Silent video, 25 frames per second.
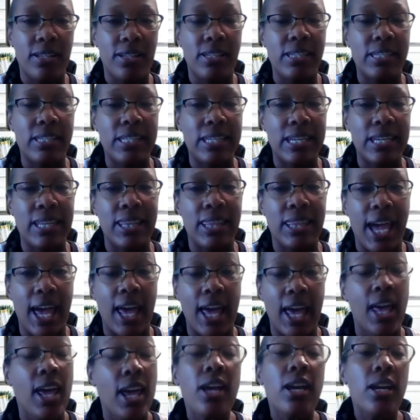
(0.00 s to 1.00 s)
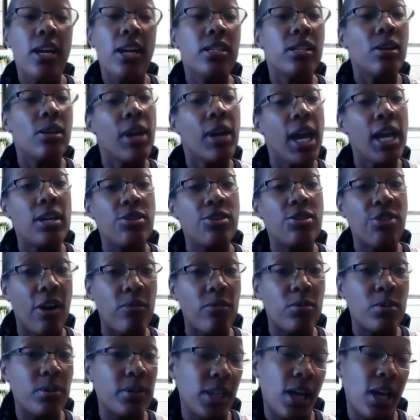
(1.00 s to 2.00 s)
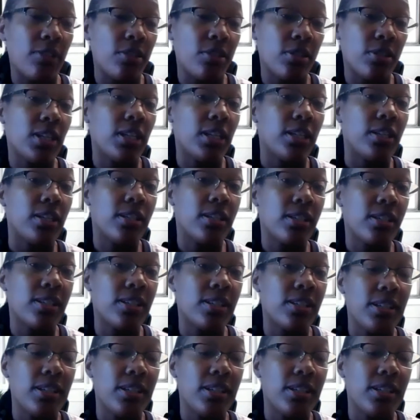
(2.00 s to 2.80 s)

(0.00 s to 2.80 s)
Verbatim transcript: to see that it's okay to travel without your kids.